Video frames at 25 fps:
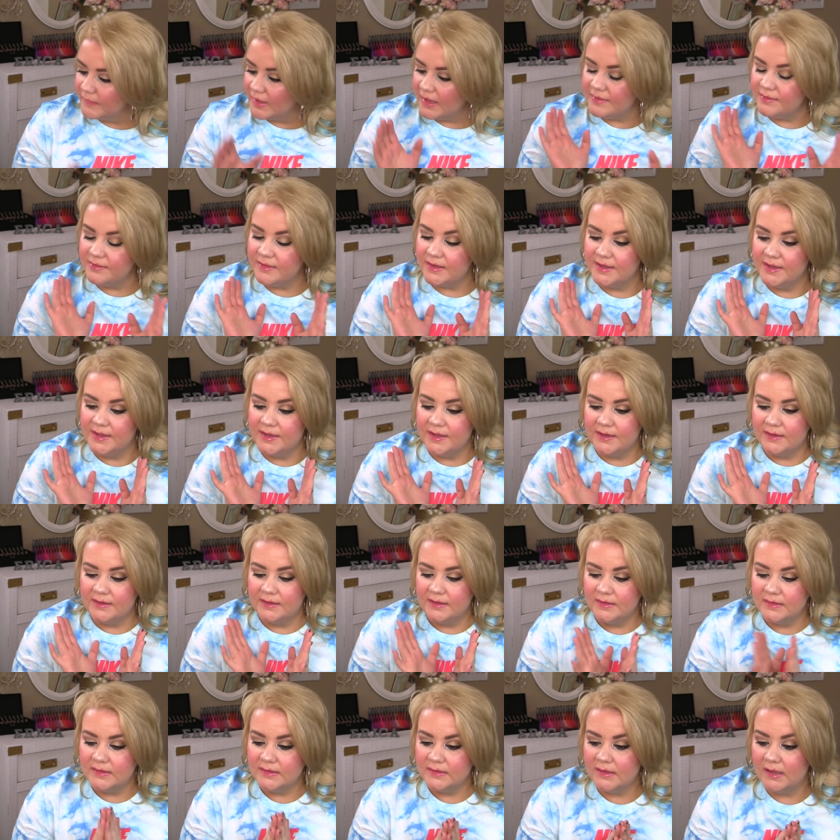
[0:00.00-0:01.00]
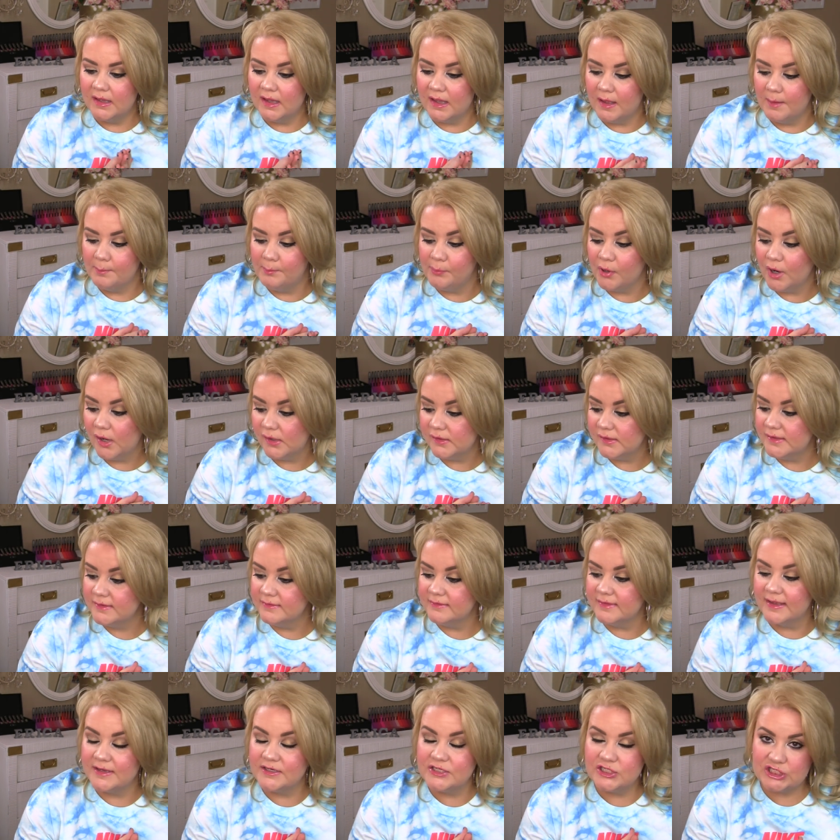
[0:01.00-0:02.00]
And then a
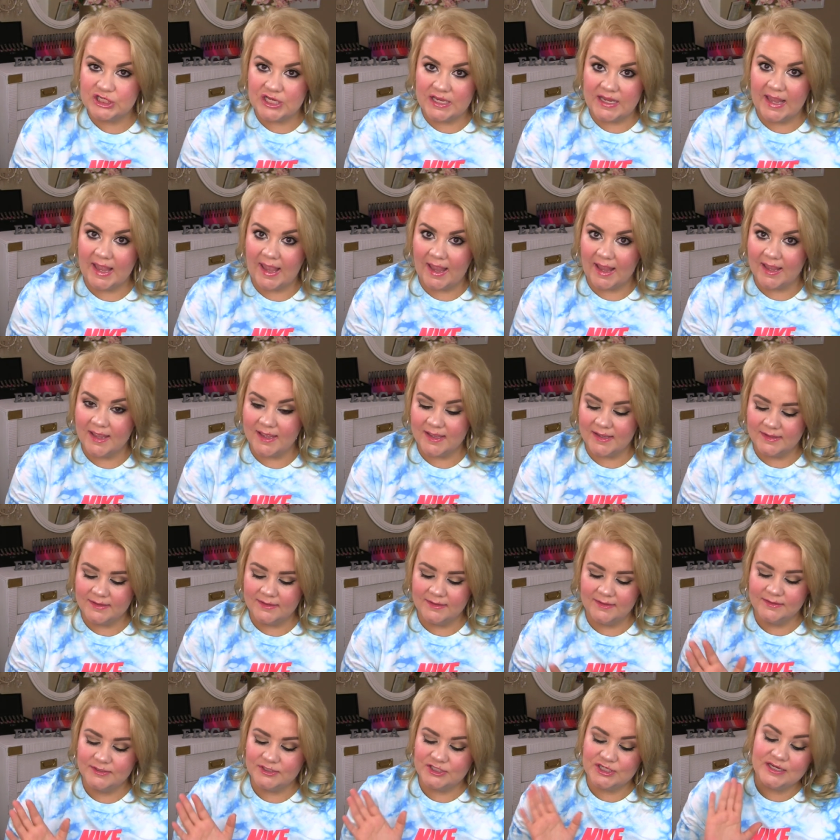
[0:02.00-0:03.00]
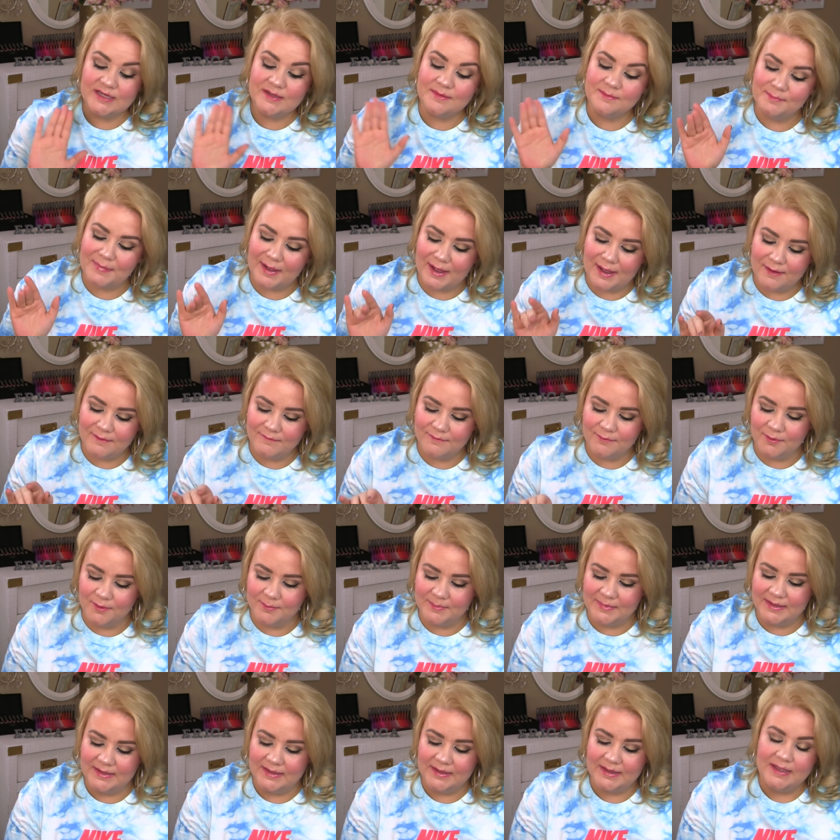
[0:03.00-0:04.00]
product that she had, she didn't buy it for
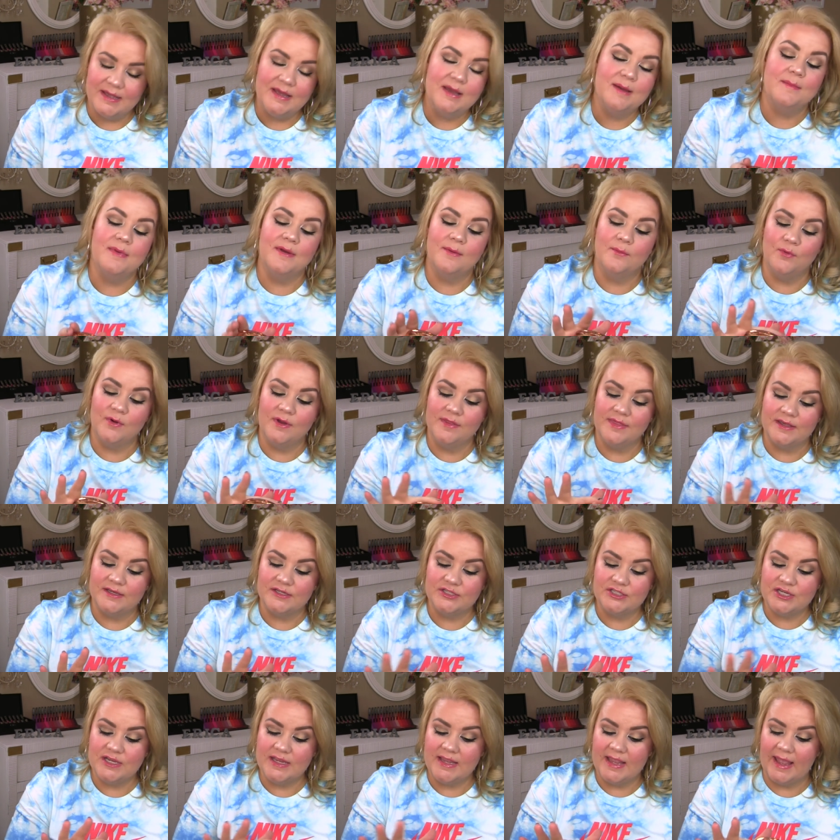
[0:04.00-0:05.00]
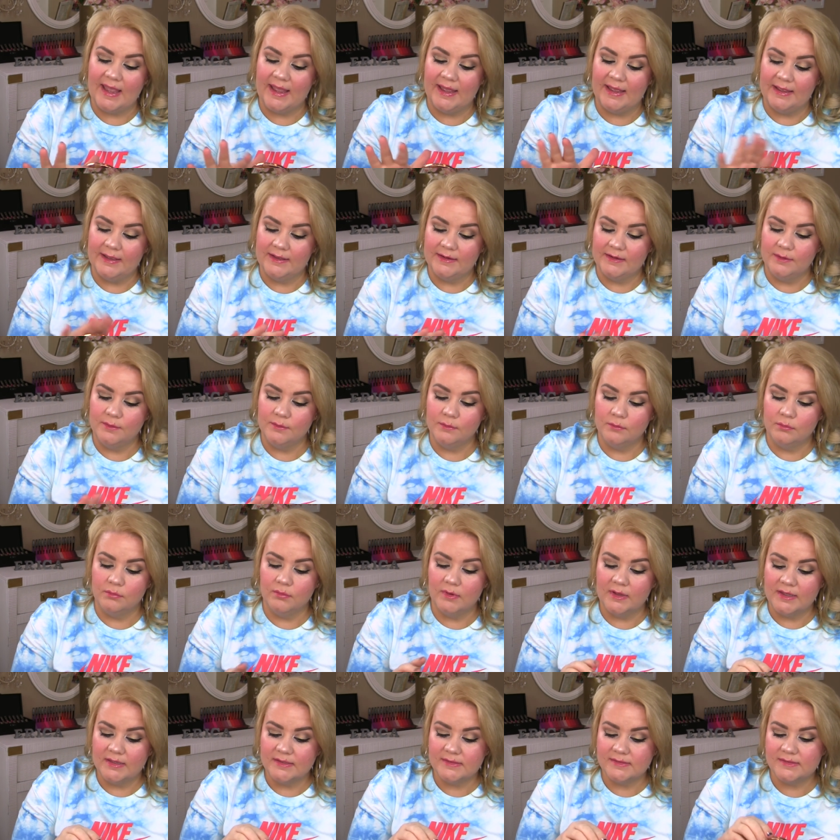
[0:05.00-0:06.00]
me, but one that she had
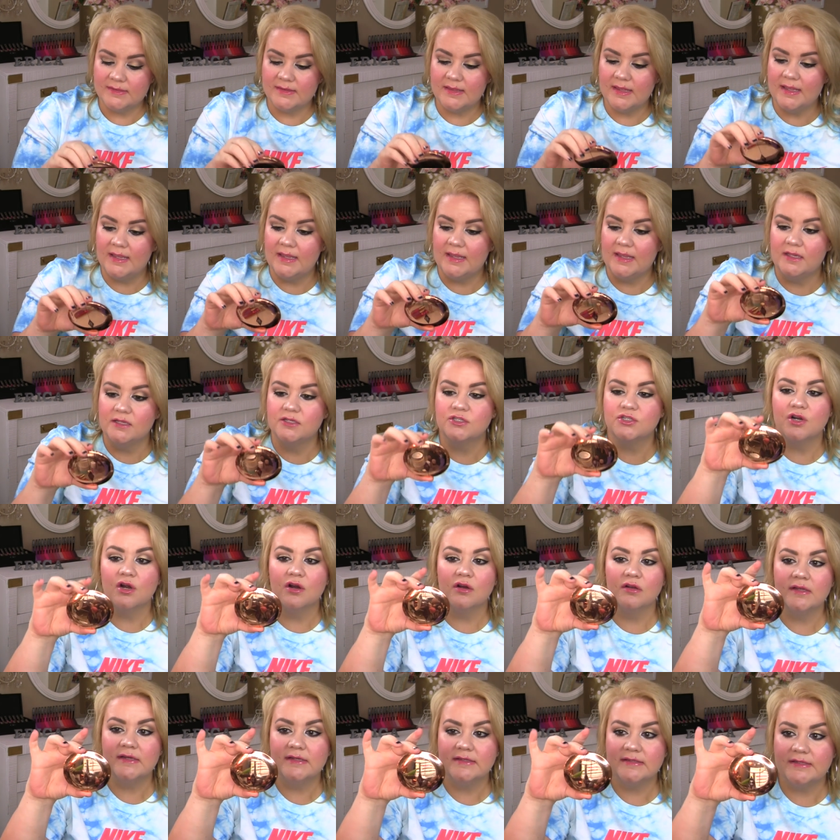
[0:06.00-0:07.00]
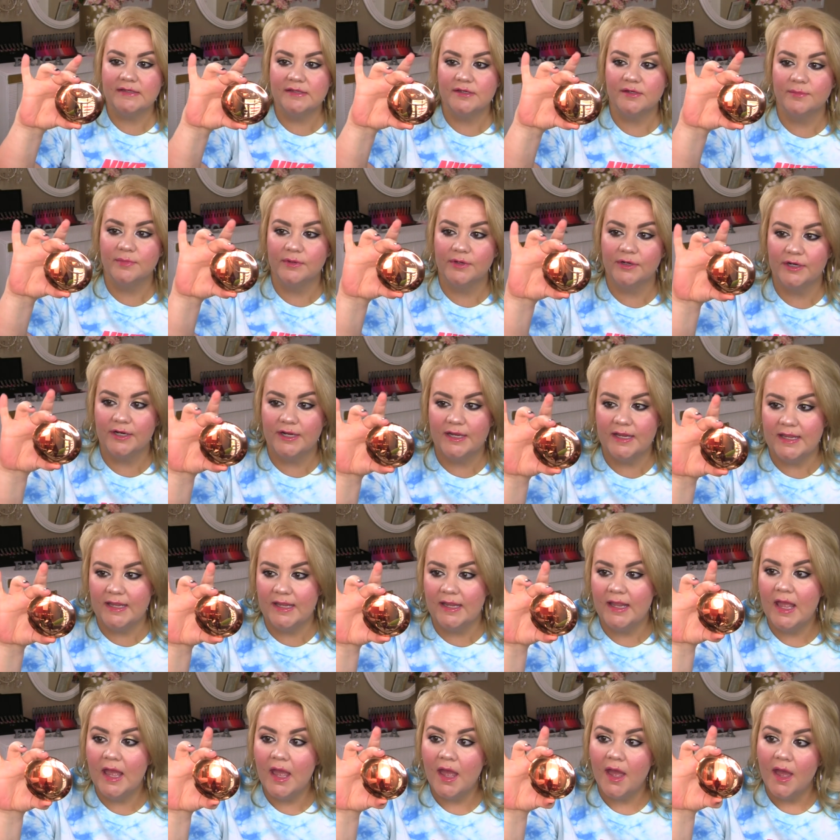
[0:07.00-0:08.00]
was the Charlotte
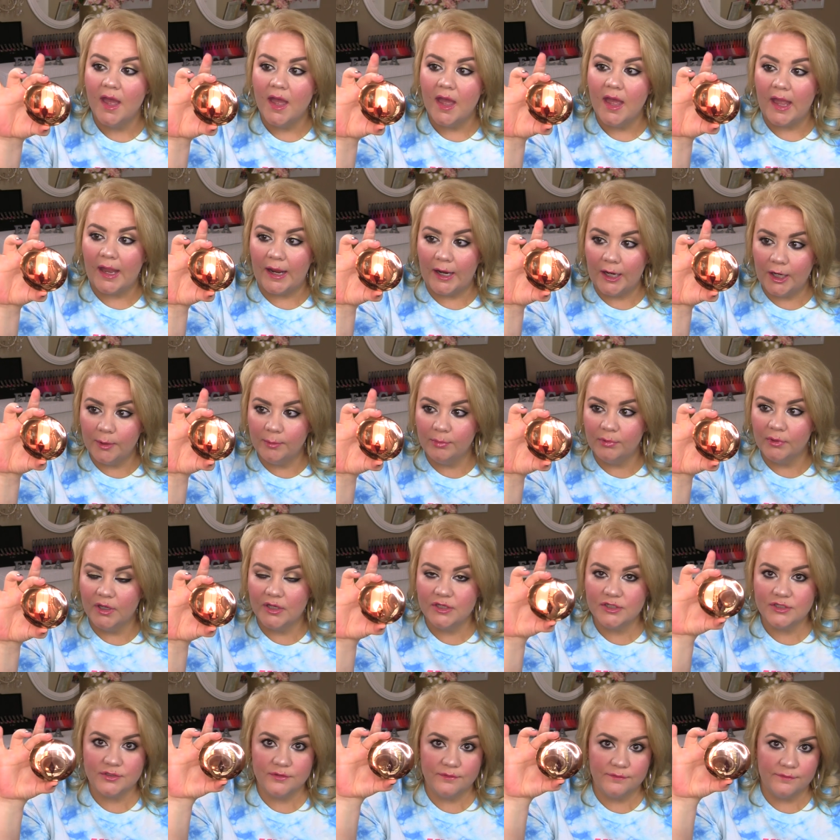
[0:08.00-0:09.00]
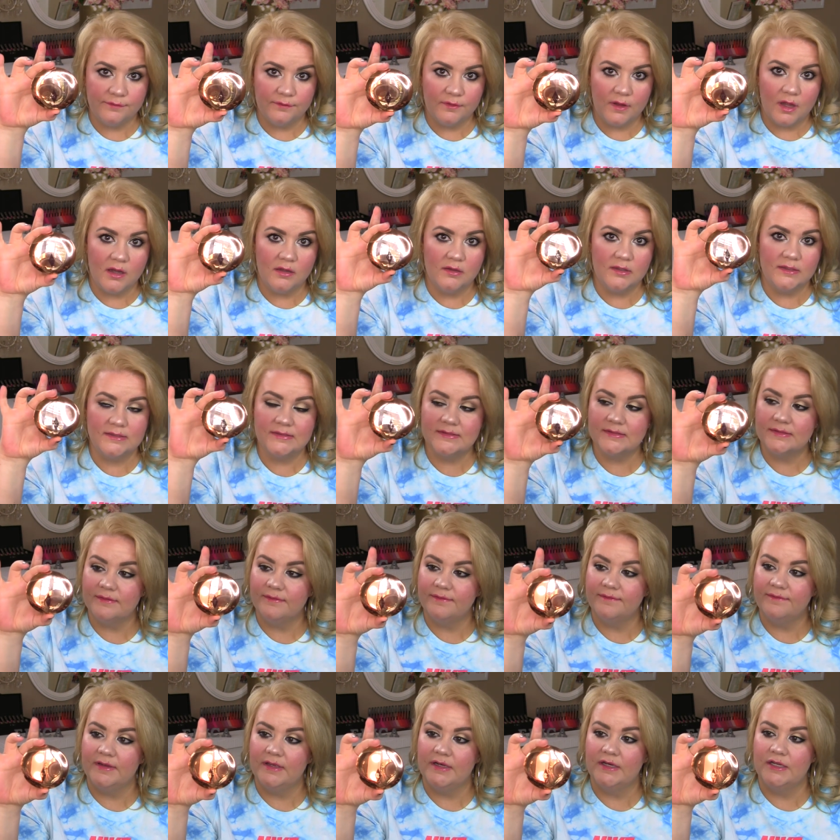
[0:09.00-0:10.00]
Tilbury Airbrush Flawless
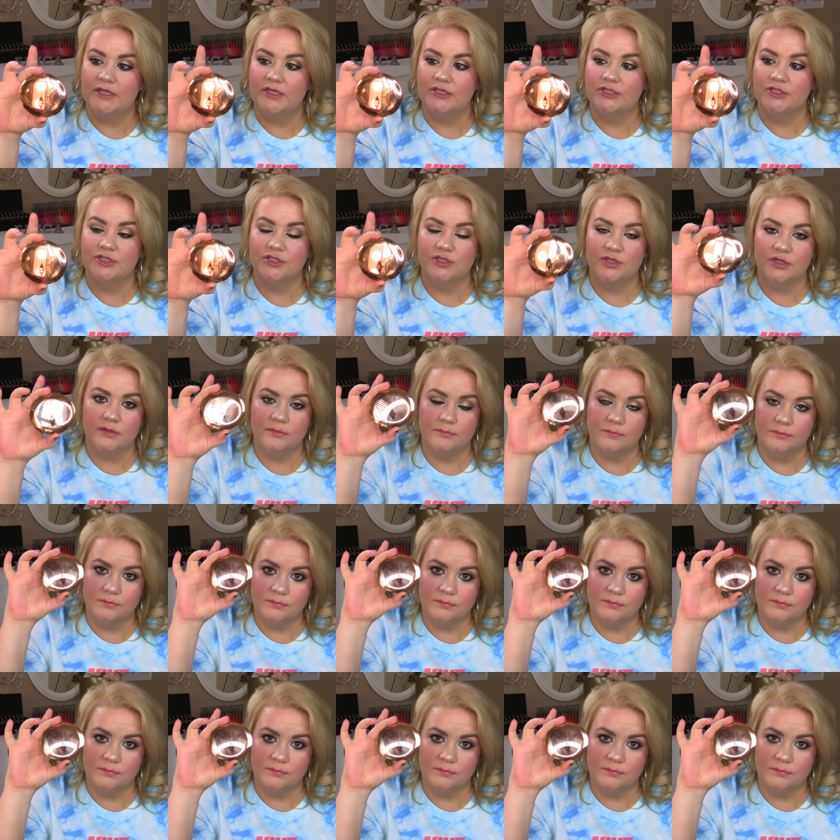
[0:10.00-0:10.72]
Finish